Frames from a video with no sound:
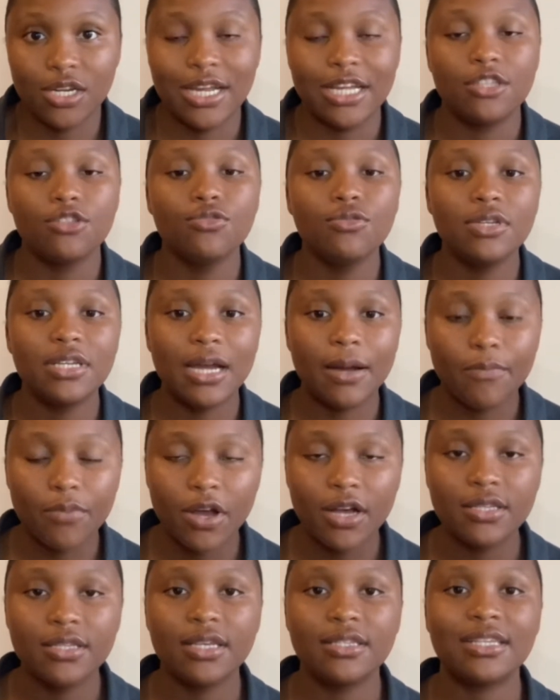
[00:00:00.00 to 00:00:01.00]
And during that
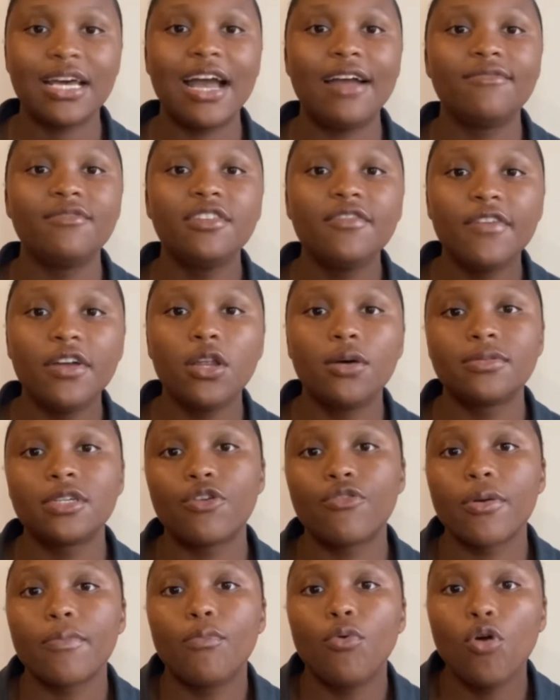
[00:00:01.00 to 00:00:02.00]
process, I've developed a
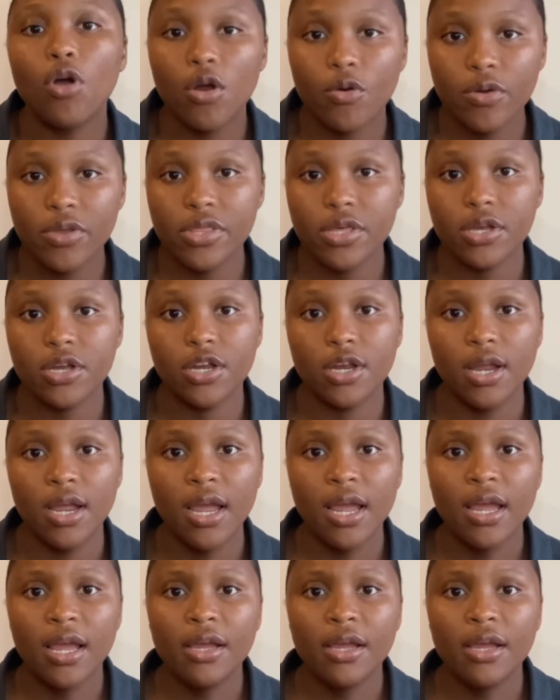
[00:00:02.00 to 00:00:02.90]
rapport with her